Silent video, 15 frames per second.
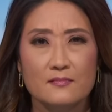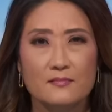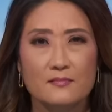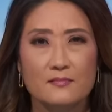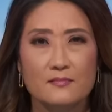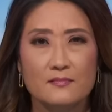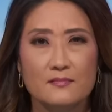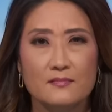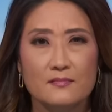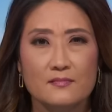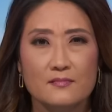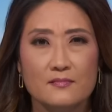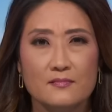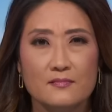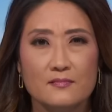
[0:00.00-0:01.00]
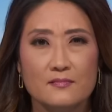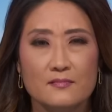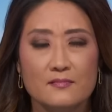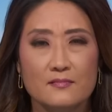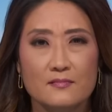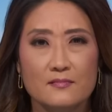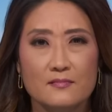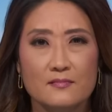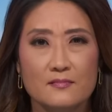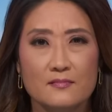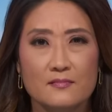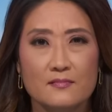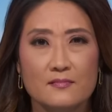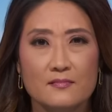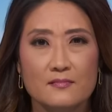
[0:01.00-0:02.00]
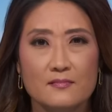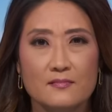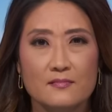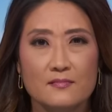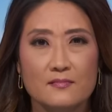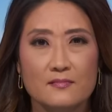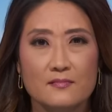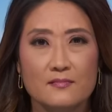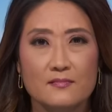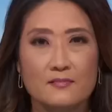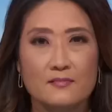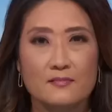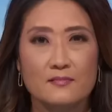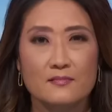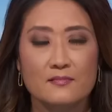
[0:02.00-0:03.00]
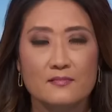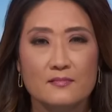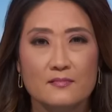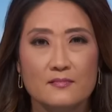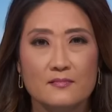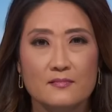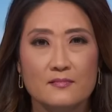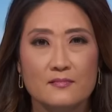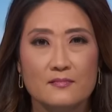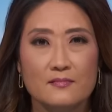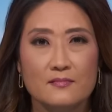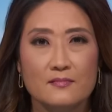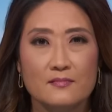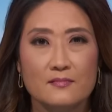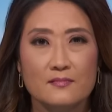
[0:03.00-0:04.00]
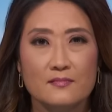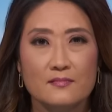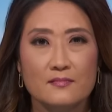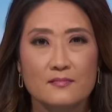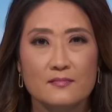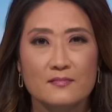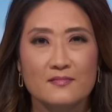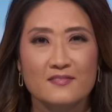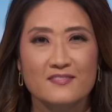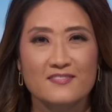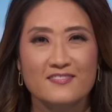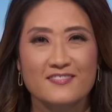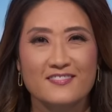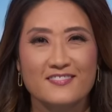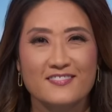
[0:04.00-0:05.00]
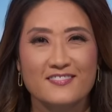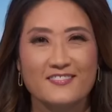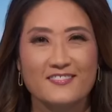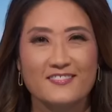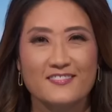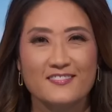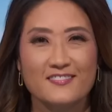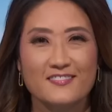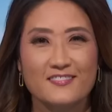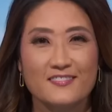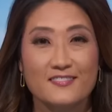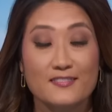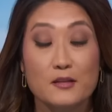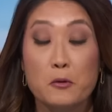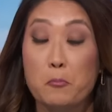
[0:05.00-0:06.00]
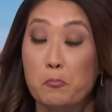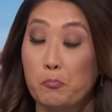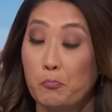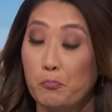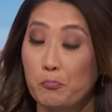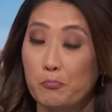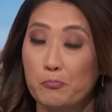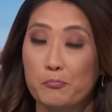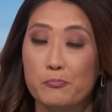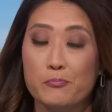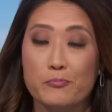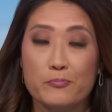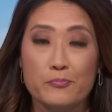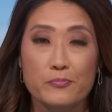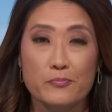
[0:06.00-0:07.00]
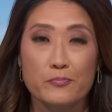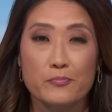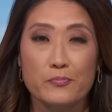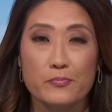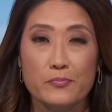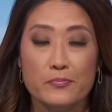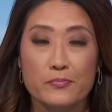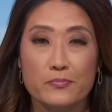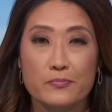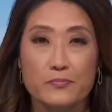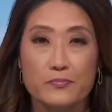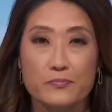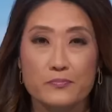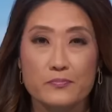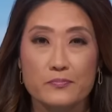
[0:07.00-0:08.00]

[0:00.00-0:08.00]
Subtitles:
(silent)